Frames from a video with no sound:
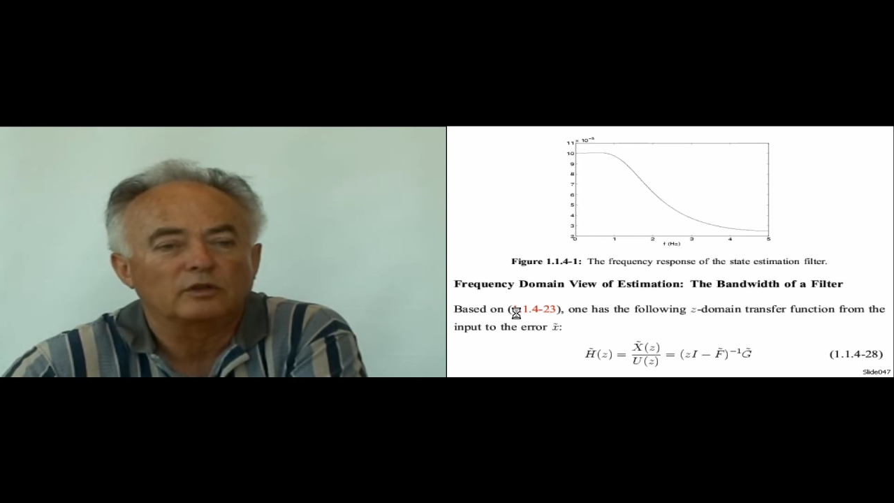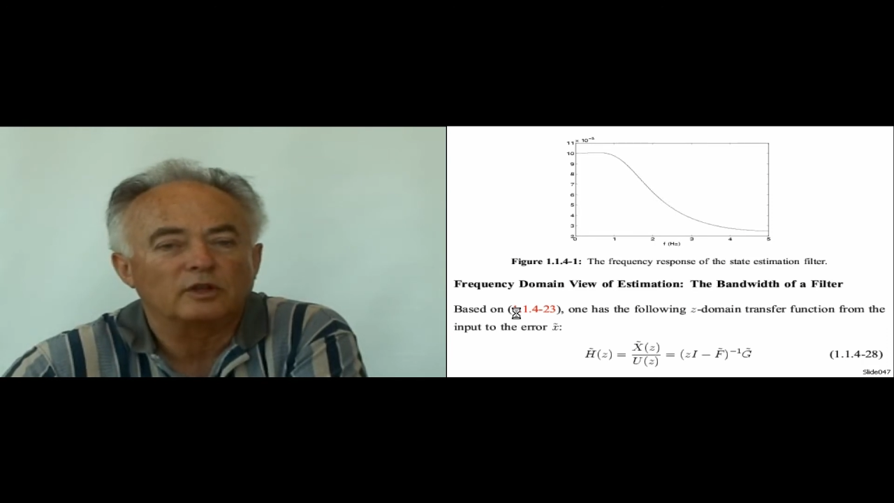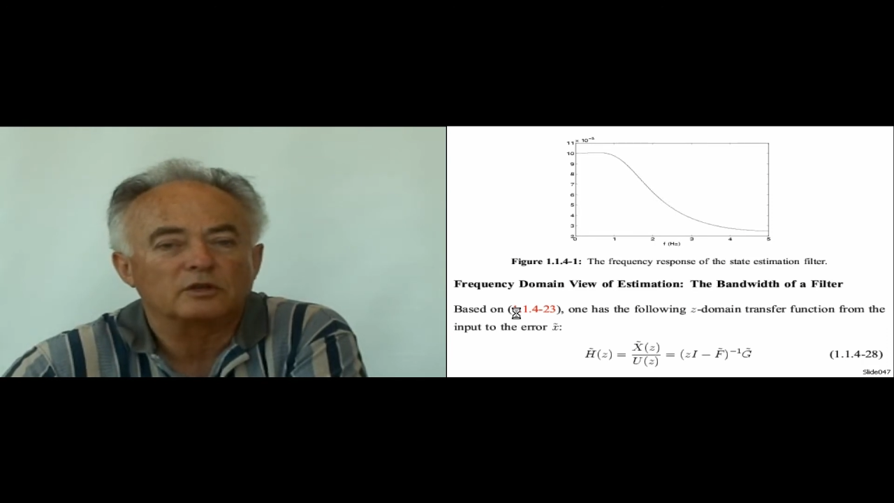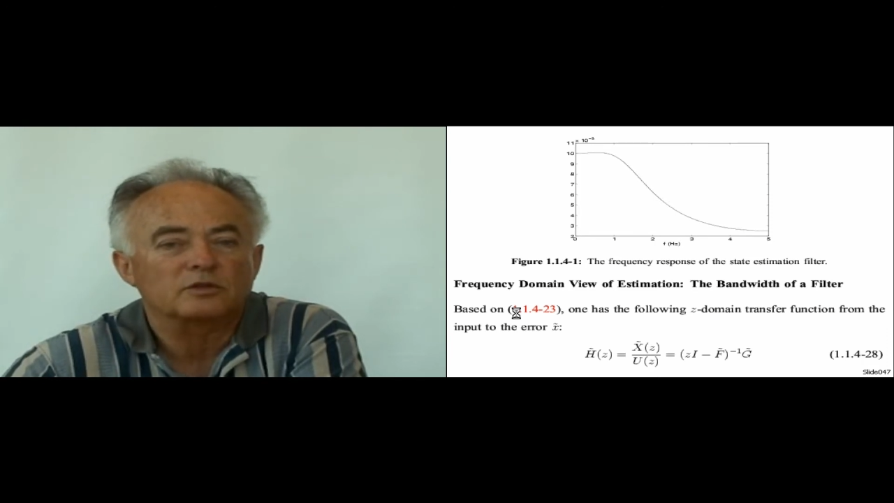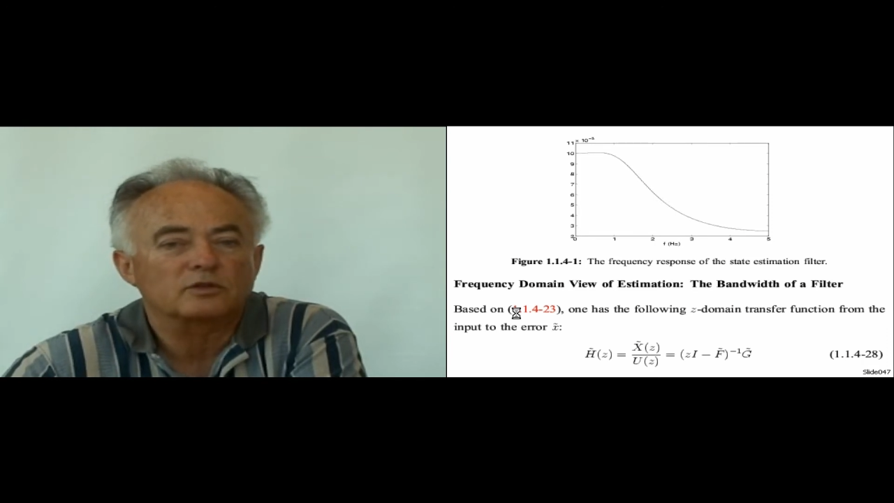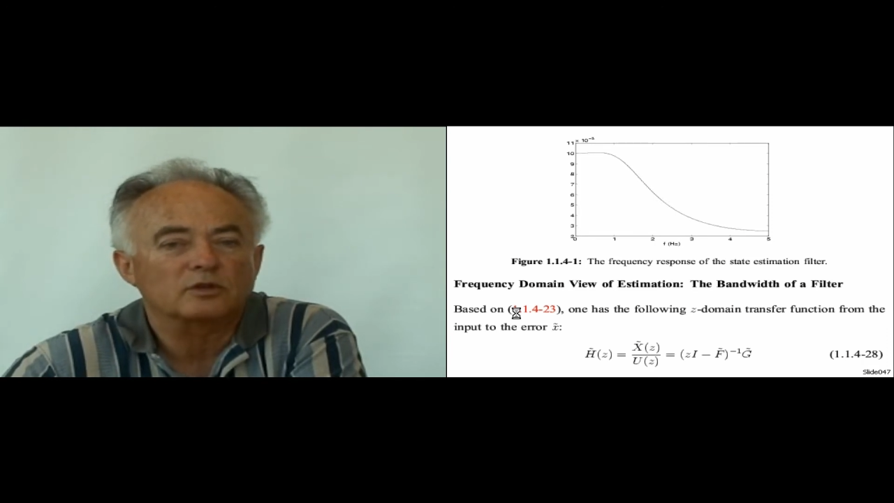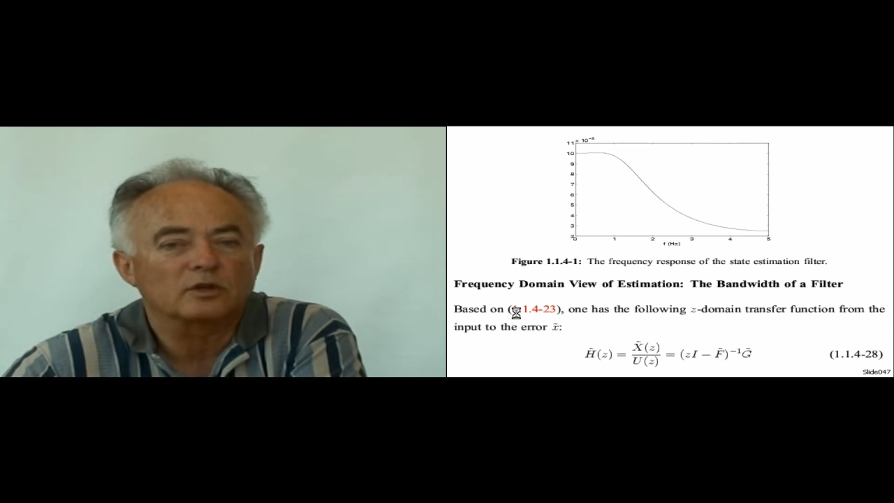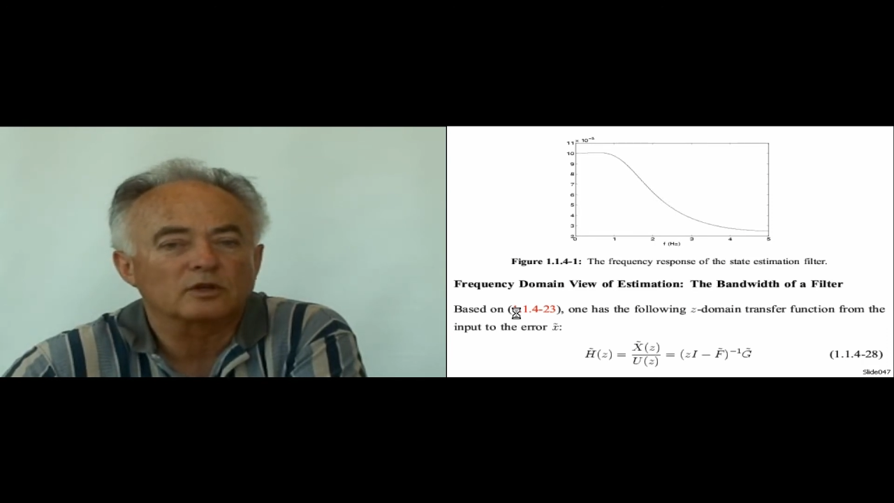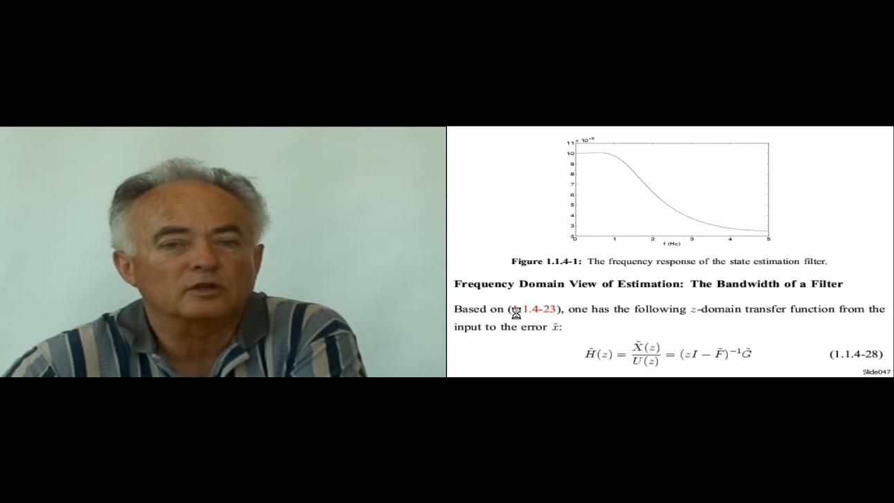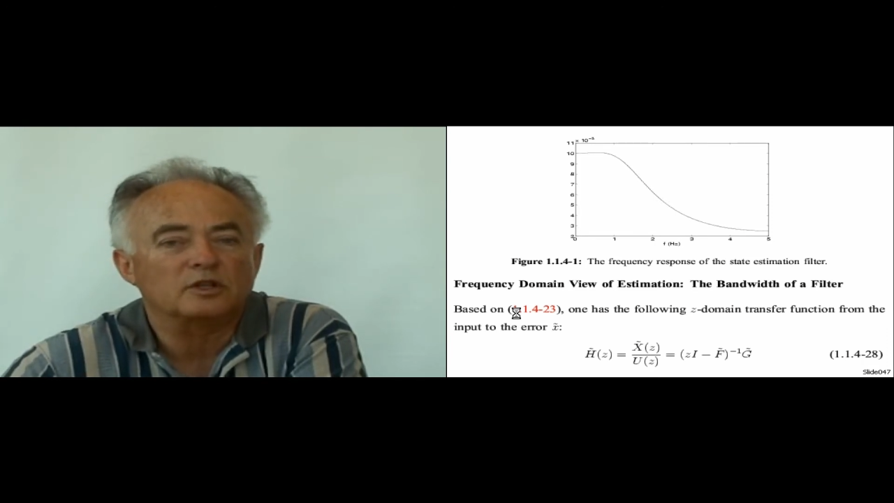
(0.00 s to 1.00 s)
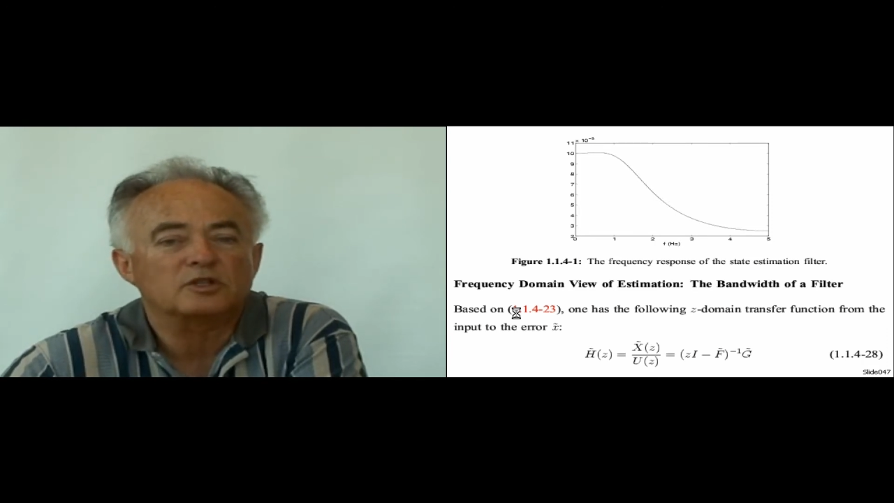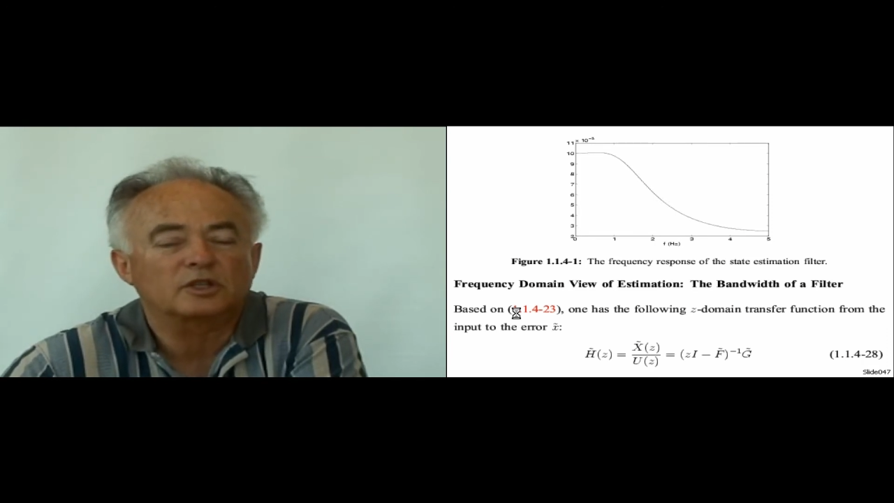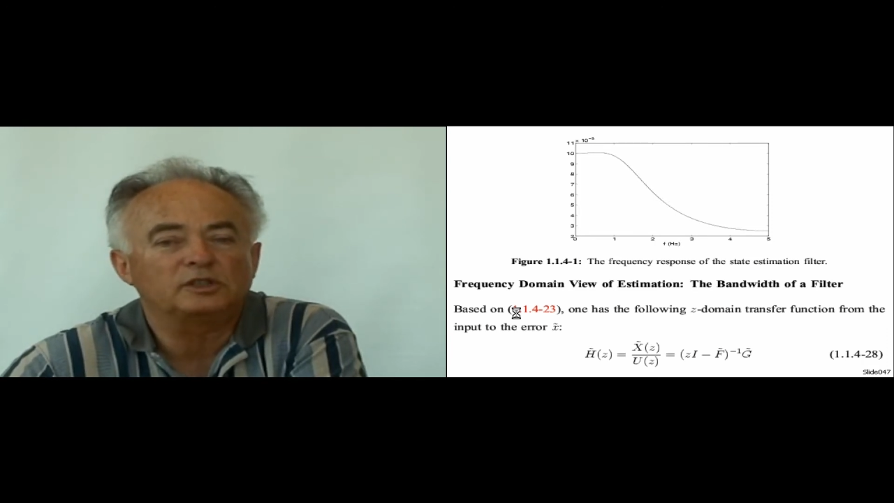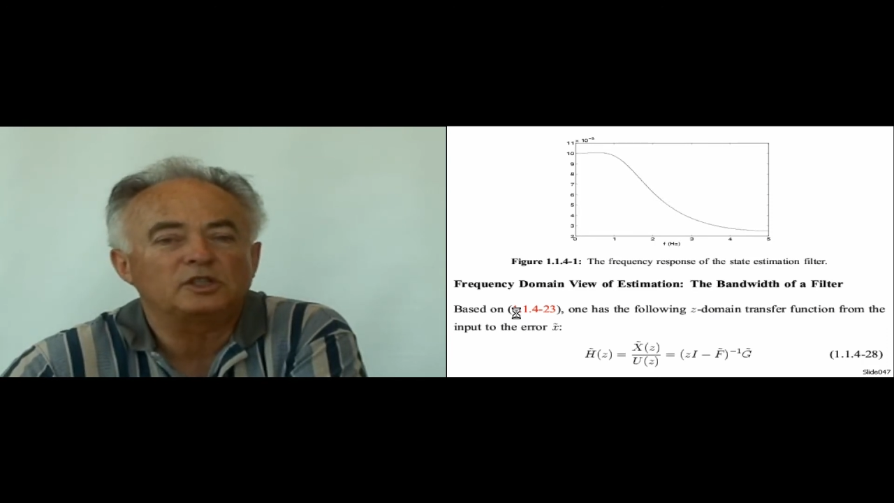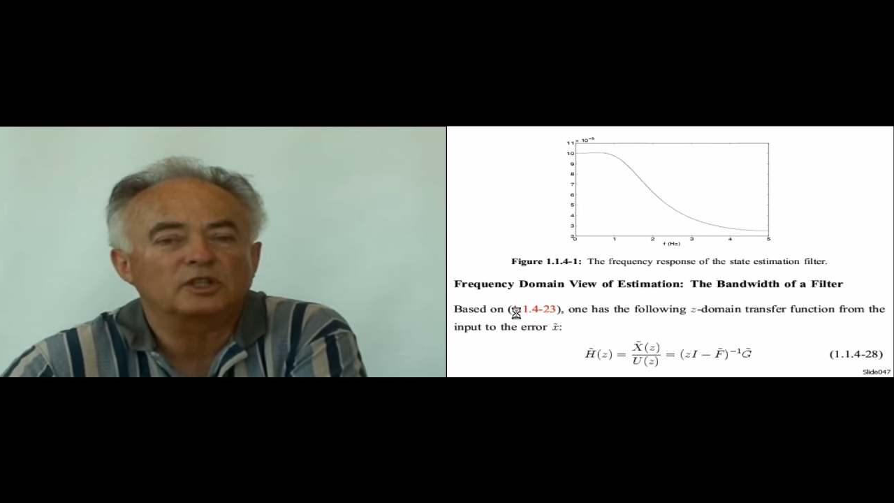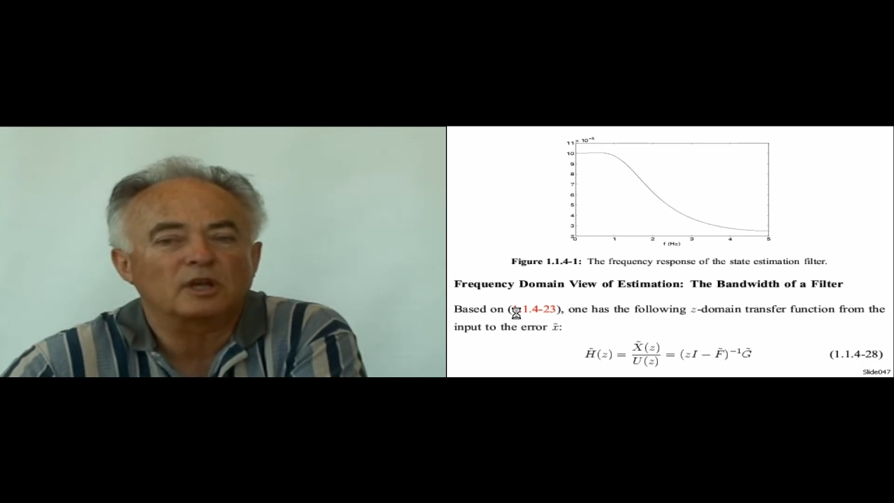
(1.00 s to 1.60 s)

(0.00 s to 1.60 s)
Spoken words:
this discrete